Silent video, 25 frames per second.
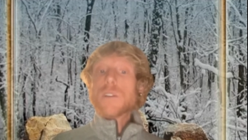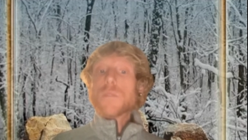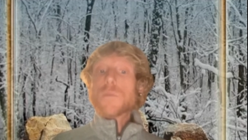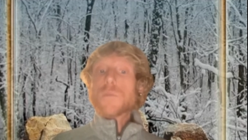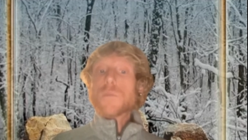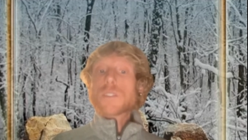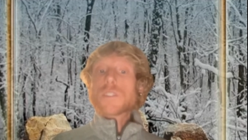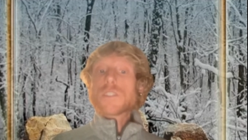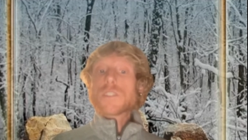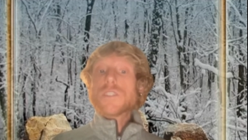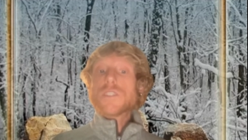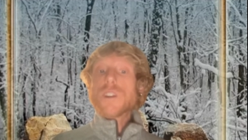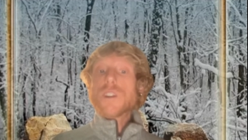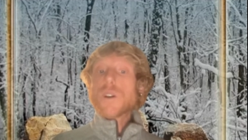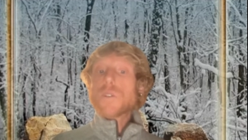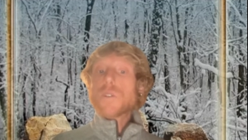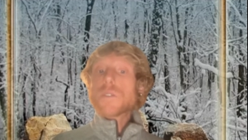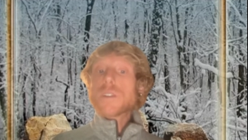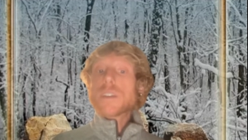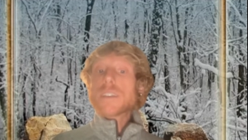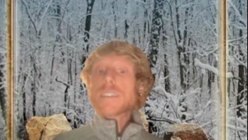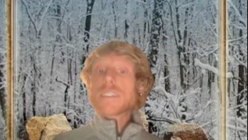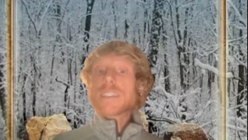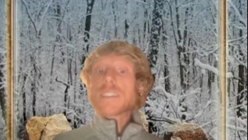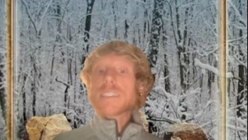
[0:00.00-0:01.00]
was
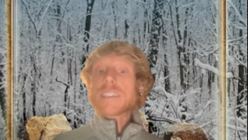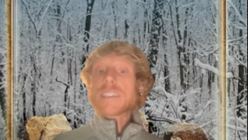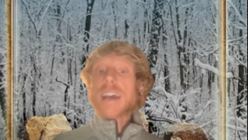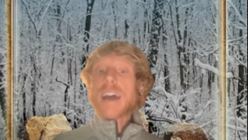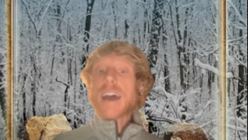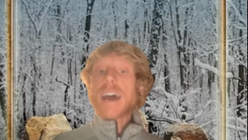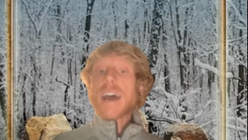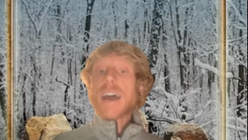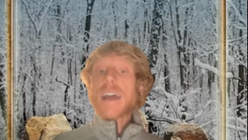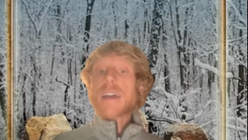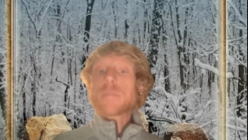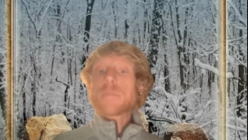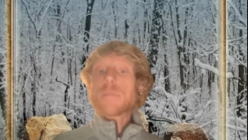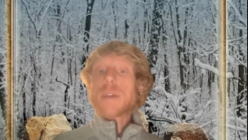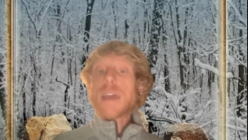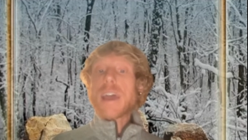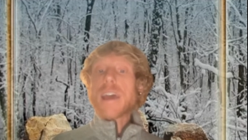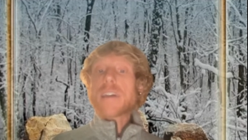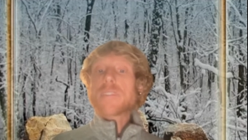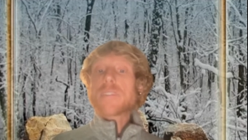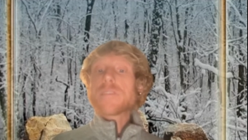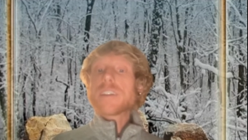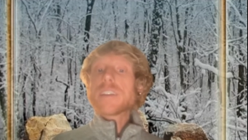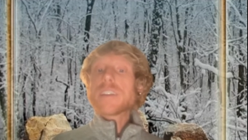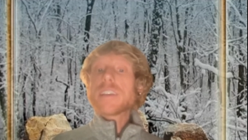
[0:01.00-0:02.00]
known as a time
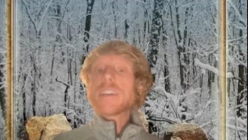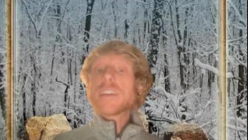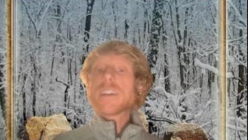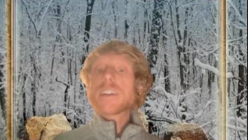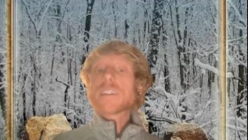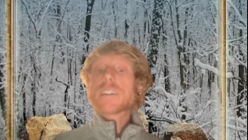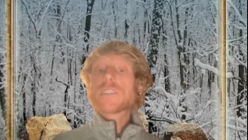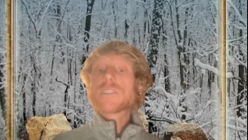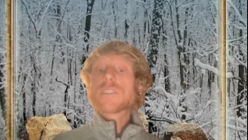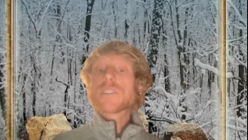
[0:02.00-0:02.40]
every year